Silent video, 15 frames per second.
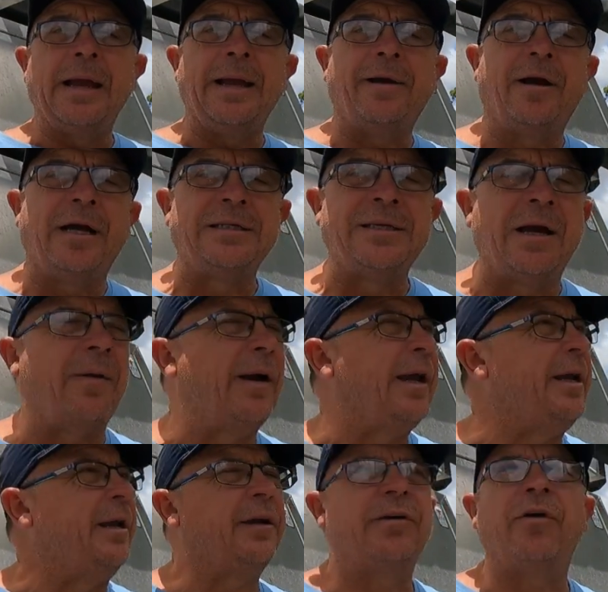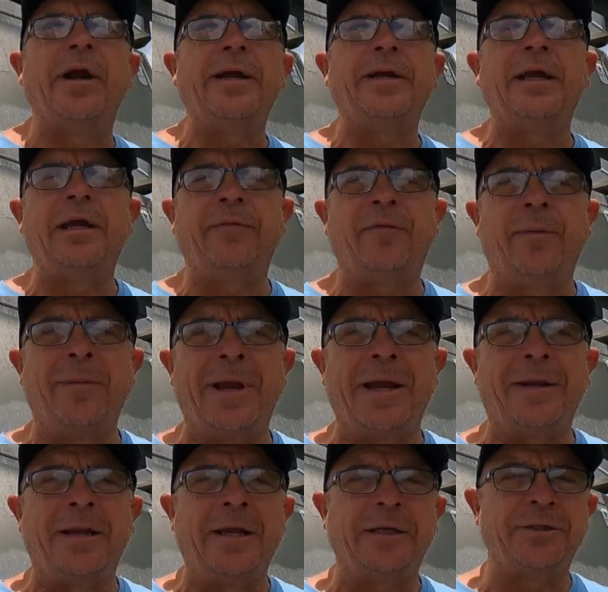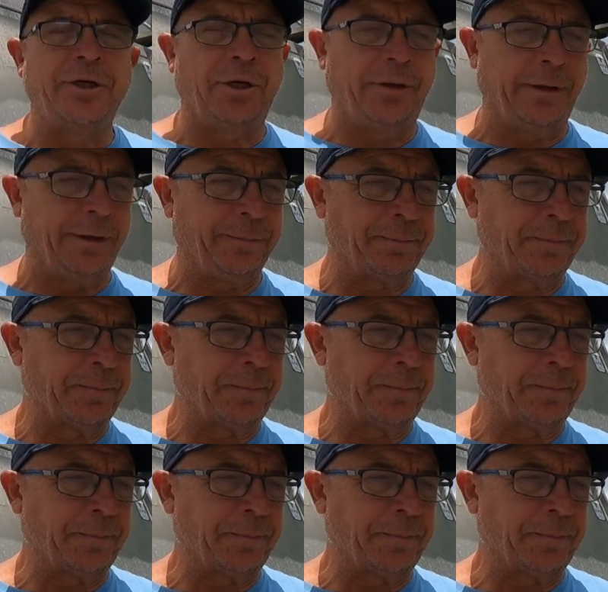Hey guys, how are you? Craig here from Out There Touring.